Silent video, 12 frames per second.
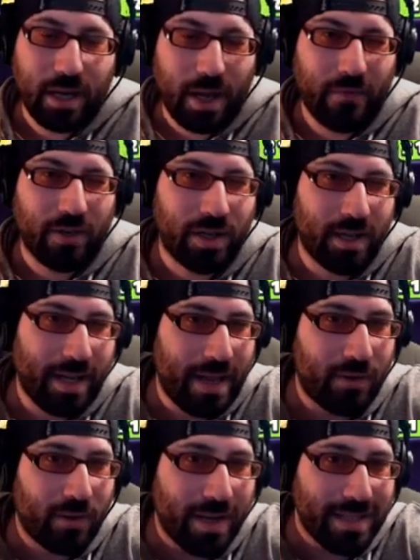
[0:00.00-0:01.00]
Have a good night. Have a
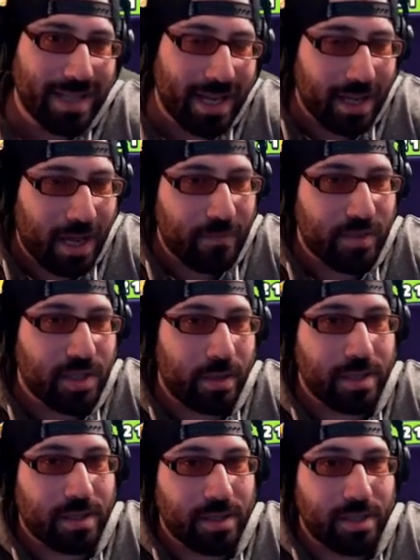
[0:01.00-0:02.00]
great day. I've been Tony
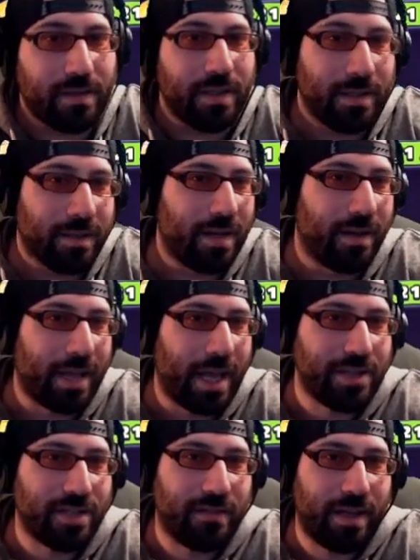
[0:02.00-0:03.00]
Scungili, and I'll catch
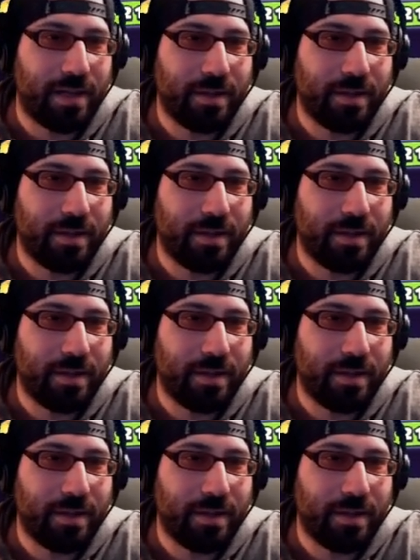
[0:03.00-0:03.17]
you later.